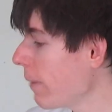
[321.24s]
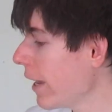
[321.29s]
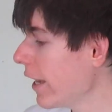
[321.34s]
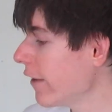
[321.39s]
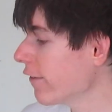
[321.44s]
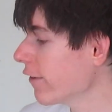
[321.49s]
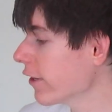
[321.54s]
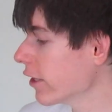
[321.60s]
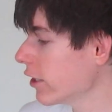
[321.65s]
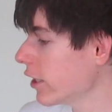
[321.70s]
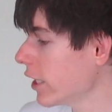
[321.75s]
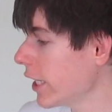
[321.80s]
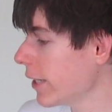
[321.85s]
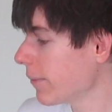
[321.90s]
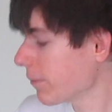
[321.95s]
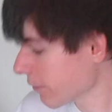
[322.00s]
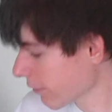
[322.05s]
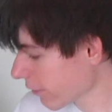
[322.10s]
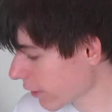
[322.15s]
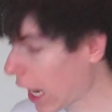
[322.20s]

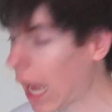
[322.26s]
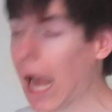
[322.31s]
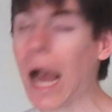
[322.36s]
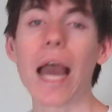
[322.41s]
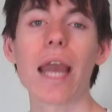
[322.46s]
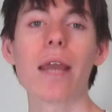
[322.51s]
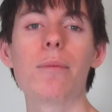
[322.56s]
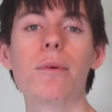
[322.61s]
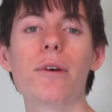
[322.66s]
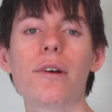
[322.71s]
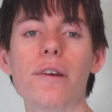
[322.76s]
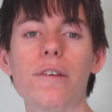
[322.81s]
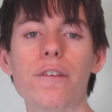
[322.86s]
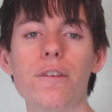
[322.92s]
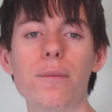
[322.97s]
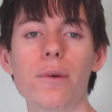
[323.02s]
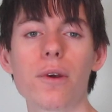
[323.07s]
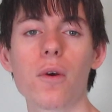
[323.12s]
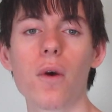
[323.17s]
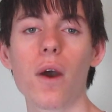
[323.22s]
basically, I am a Lizzie
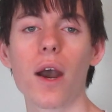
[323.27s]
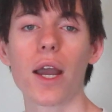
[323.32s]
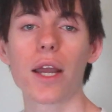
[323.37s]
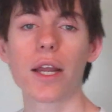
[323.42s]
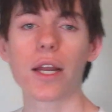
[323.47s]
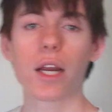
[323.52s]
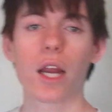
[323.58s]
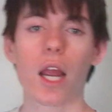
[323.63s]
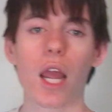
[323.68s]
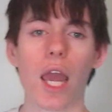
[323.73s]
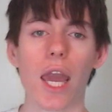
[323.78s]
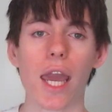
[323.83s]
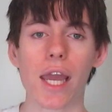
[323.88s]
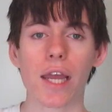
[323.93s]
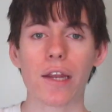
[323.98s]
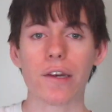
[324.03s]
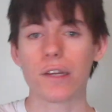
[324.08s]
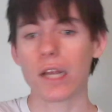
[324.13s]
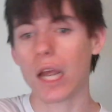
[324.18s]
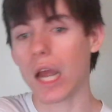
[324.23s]
McGuire,
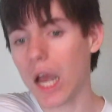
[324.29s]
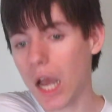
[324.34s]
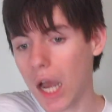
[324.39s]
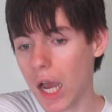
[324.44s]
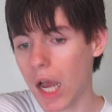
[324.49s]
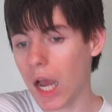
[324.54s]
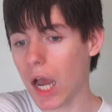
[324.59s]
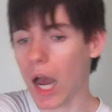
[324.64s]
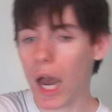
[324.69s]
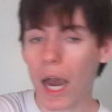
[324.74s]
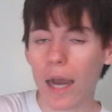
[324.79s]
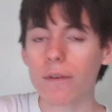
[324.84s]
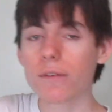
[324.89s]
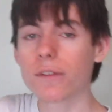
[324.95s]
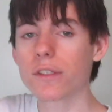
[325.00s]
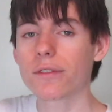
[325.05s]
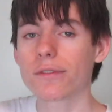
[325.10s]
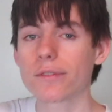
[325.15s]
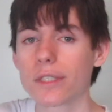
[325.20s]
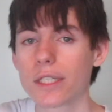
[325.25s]
and
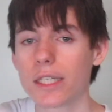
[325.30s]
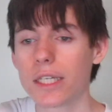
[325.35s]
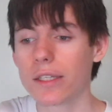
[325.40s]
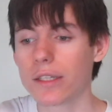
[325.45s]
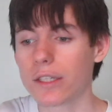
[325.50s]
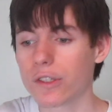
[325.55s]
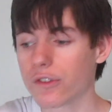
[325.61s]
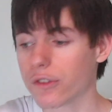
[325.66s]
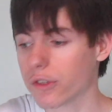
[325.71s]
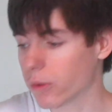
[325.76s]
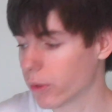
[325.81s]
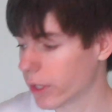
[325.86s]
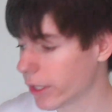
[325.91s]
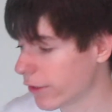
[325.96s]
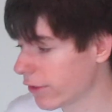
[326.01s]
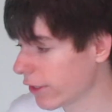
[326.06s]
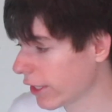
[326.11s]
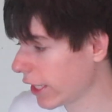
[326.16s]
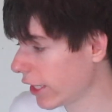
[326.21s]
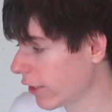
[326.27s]
obviously this
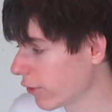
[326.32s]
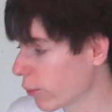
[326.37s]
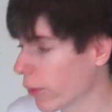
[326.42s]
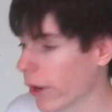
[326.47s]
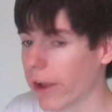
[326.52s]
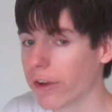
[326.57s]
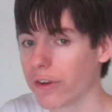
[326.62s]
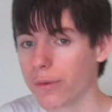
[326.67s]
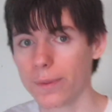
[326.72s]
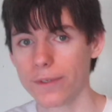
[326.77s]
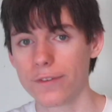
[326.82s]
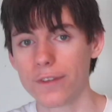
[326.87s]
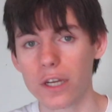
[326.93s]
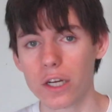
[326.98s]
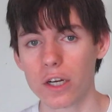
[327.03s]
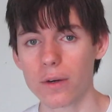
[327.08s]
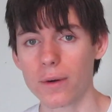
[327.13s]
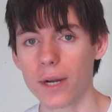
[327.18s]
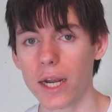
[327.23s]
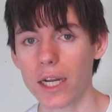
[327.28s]
quiz is 100%
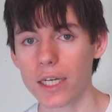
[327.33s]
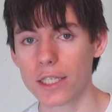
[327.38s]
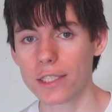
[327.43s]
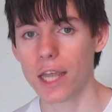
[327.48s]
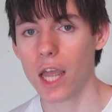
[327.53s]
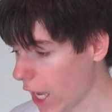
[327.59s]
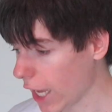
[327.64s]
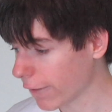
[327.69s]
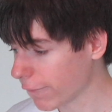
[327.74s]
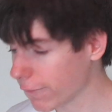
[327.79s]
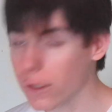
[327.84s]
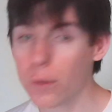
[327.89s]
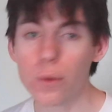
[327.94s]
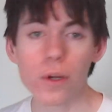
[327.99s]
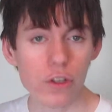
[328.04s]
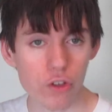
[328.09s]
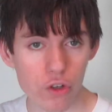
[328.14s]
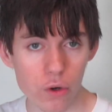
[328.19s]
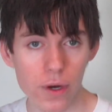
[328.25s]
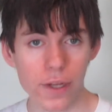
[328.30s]
correct. If you
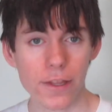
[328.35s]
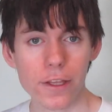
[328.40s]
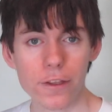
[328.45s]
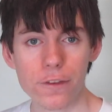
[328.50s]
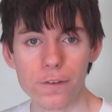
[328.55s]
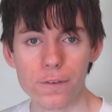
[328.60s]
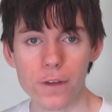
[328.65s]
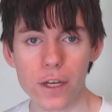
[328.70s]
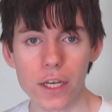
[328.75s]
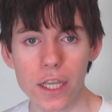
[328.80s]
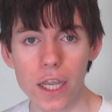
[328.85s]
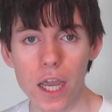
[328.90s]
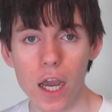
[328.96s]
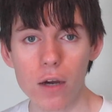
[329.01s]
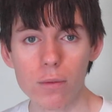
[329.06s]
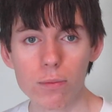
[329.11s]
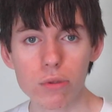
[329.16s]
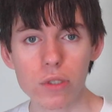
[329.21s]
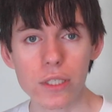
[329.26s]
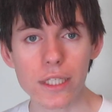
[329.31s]
enjoyed this video,
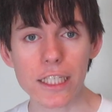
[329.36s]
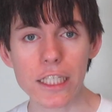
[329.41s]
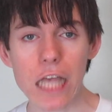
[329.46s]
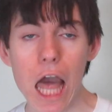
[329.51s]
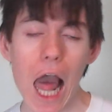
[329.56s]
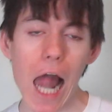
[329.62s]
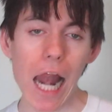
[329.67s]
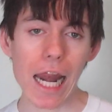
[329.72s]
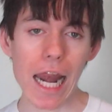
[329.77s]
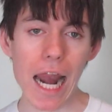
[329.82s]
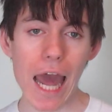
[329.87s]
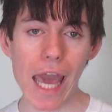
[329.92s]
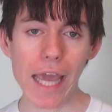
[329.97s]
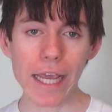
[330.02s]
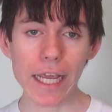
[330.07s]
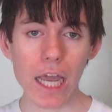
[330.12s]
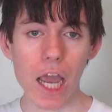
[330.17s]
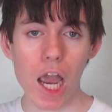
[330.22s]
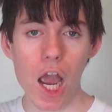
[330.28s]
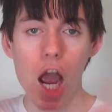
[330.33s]
please
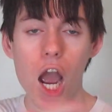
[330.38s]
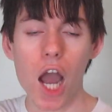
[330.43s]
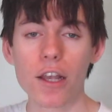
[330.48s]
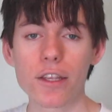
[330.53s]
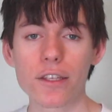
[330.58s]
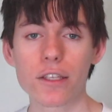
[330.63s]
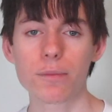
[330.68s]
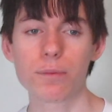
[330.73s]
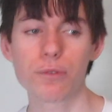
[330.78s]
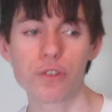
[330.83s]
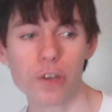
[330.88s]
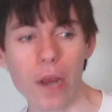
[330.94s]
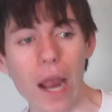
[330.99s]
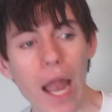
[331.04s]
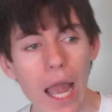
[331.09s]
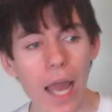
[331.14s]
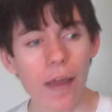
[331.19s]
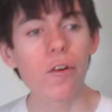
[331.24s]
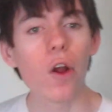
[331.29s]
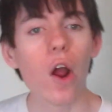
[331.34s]
like,
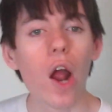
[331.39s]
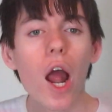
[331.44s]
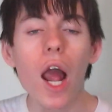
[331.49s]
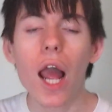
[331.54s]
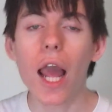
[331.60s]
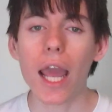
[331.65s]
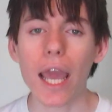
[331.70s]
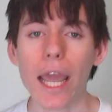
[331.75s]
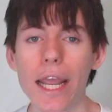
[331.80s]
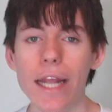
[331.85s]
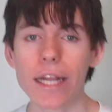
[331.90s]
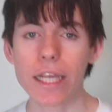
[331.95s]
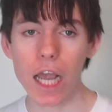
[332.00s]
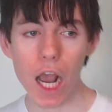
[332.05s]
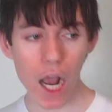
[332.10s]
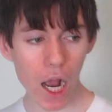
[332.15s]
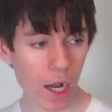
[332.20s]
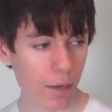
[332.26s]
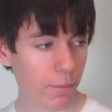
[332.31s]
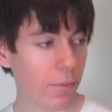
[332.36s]
subscribe, and
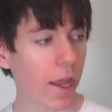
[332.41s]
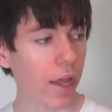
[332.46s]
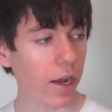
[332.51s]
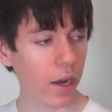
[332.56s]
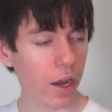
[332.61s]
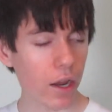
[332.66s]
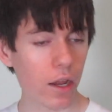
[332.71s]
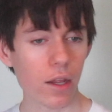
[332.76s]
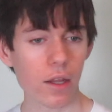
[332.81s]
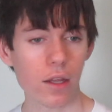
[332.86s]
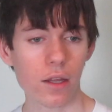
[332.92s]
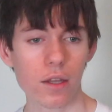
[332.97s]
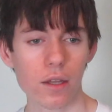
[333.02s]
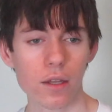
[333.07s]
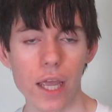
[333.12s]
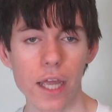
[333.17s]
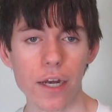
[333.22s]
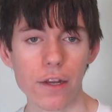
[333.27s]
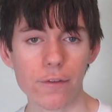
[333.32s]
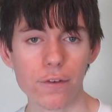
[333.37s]
comment.
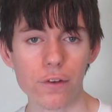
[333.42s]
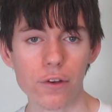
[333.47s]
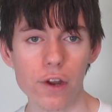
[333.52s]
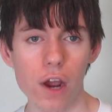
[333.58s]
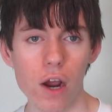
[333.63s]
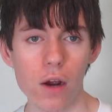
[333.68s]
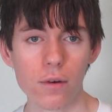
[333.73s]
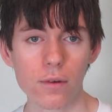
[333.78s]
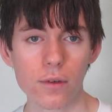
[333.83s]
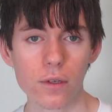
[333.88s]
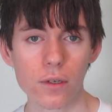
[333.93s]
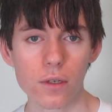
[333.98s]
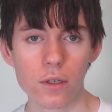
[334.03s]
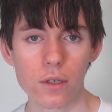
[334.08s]
And if you don't,